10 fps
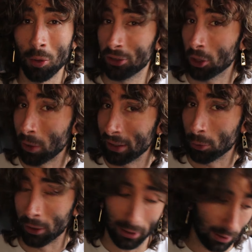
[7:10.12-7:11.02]
almost agreed
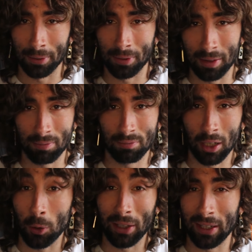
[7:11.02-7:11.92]
to it, and
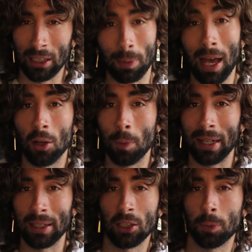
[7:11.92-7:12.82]
agreed to this plan of
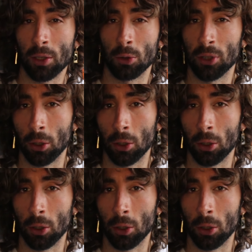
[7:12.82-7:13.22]
making a special